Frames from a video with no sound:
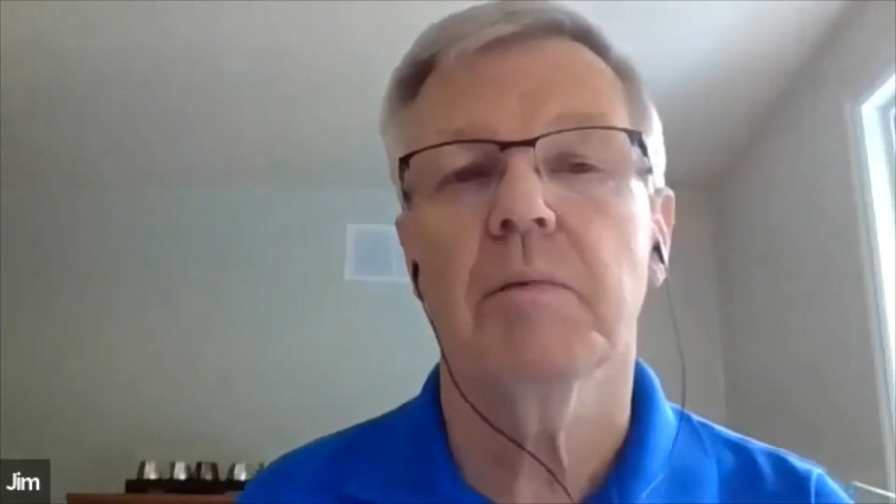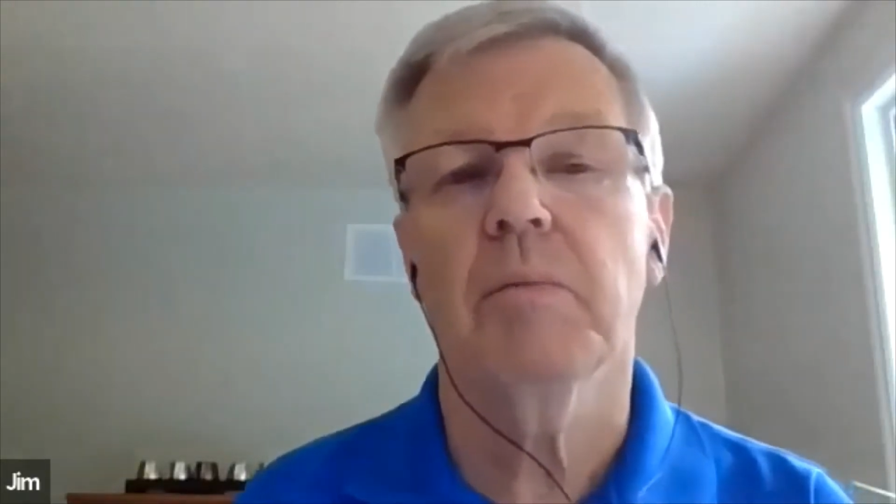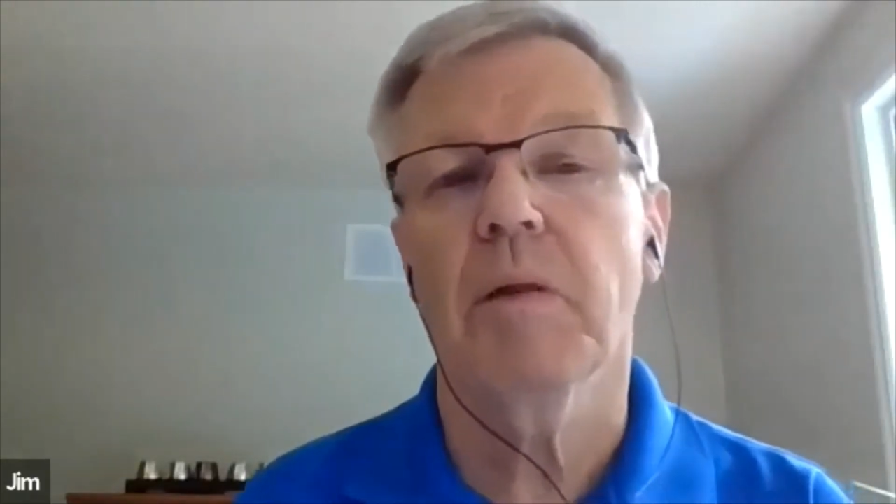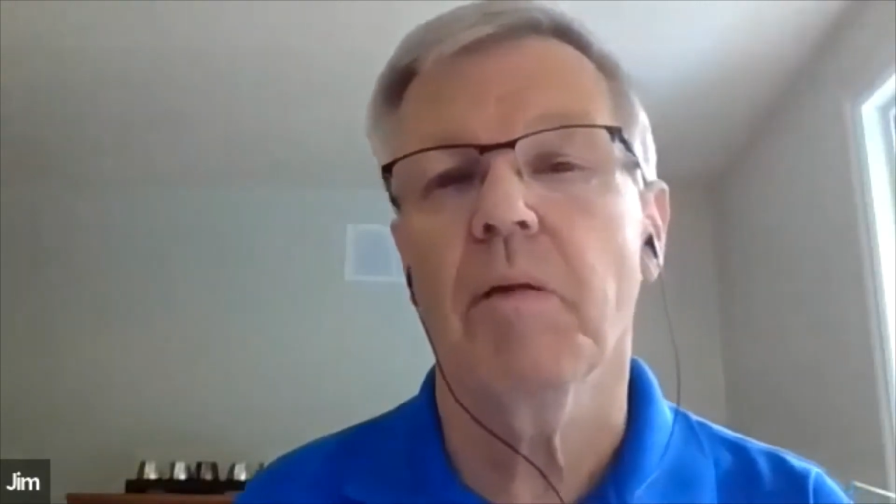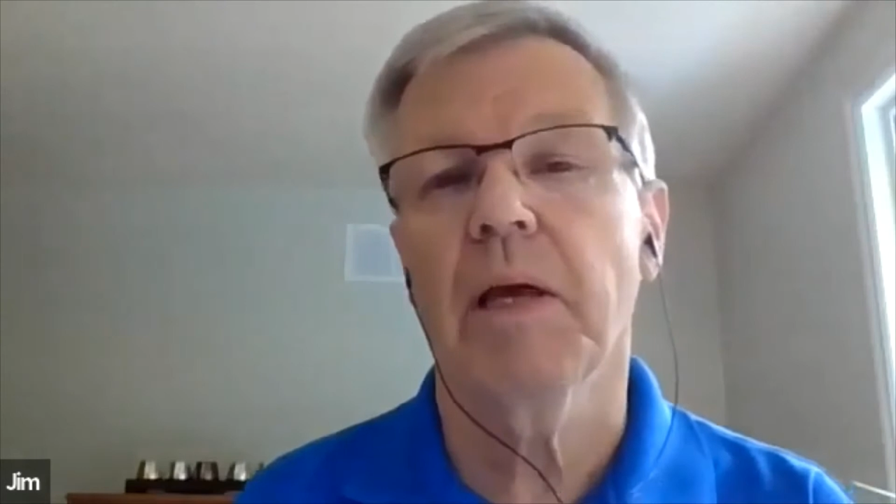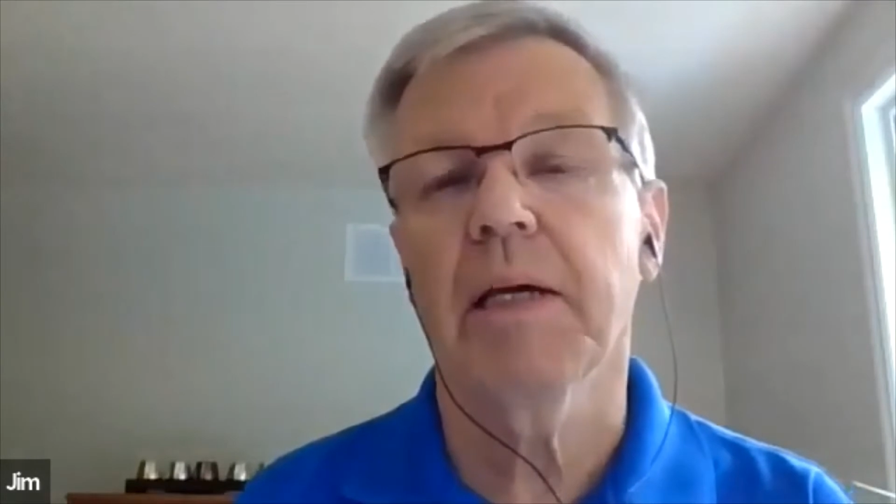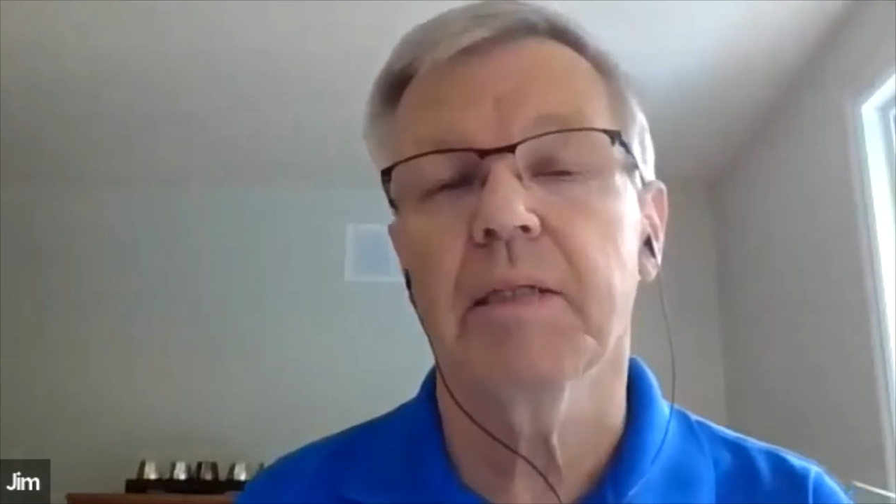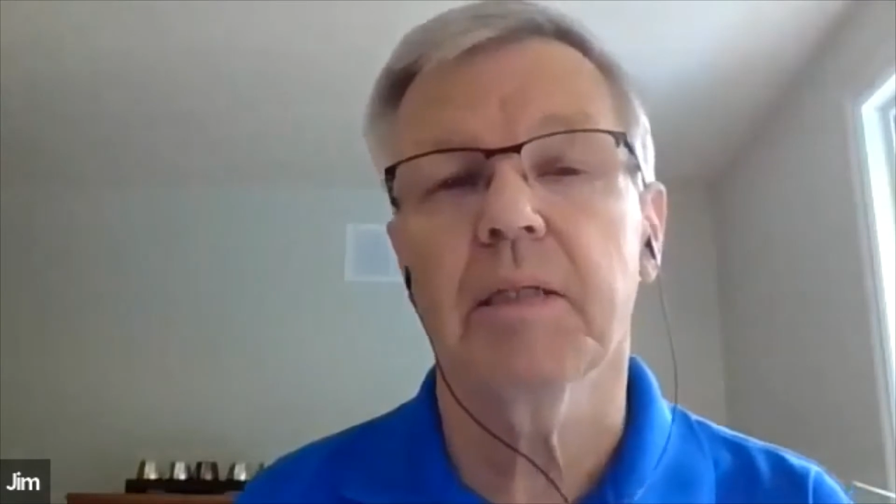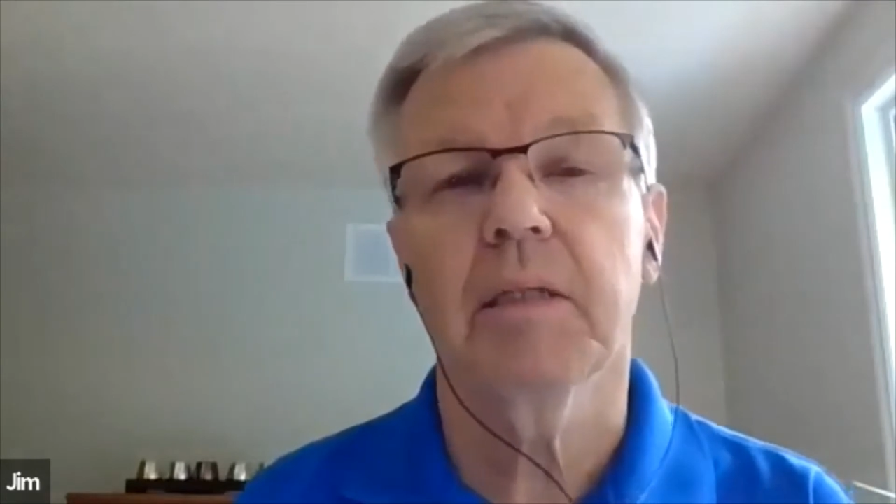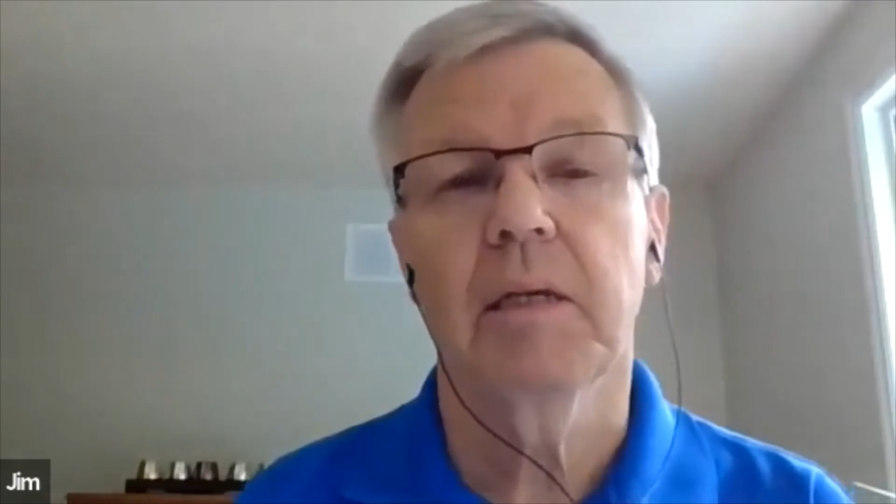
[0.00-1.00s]
and whether
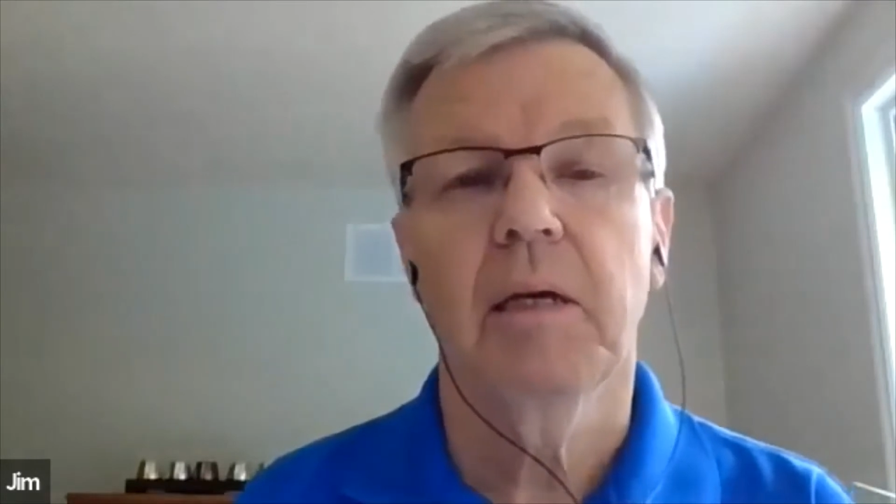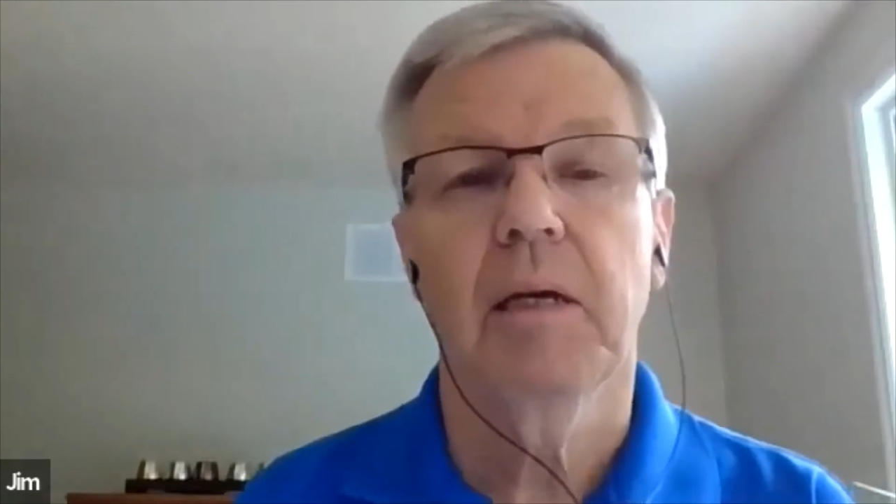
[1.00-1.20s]
that's